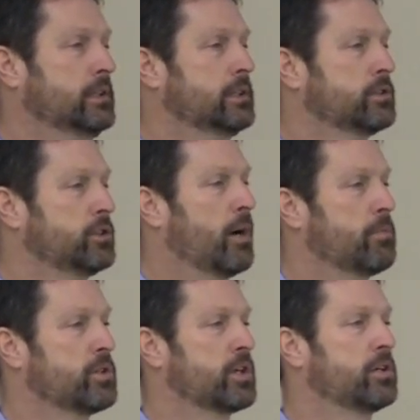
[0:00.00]
Those
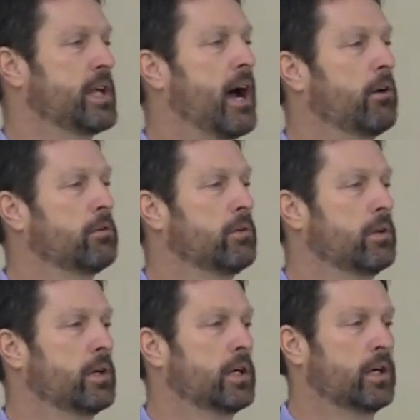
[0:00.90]
numbers are down
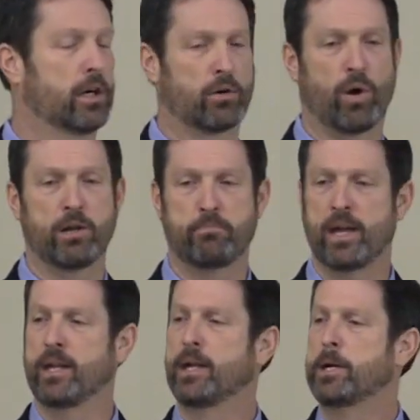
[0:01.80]
quite a
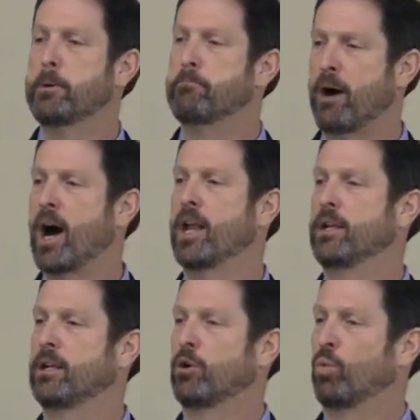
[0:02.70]
bit.
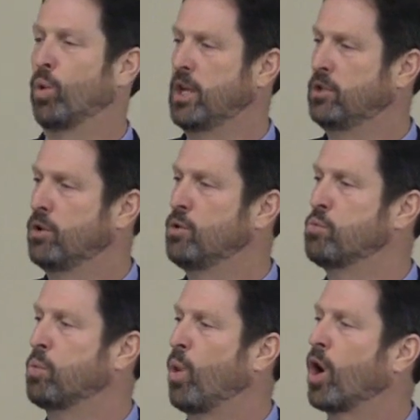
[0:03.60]
But we do
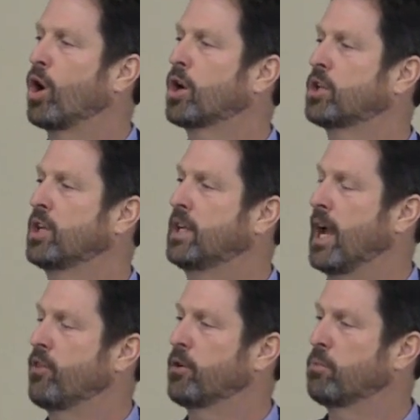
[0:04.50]
work
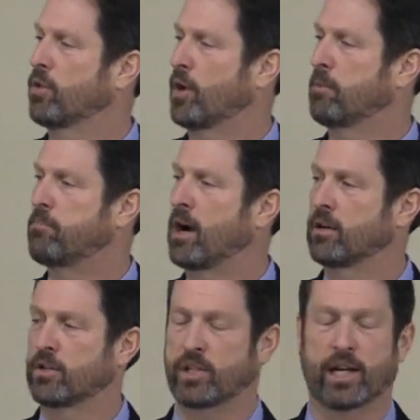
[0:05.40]
together with our
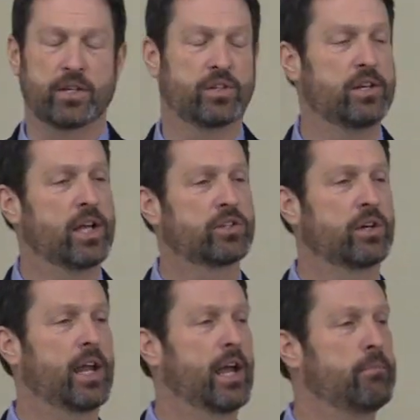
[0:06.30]
partners. Like I said
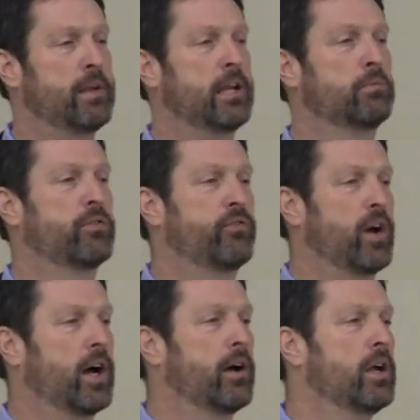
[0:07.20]
yesterday, I had a meeting with
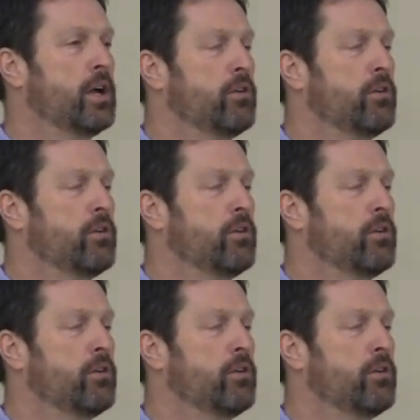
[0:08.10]
4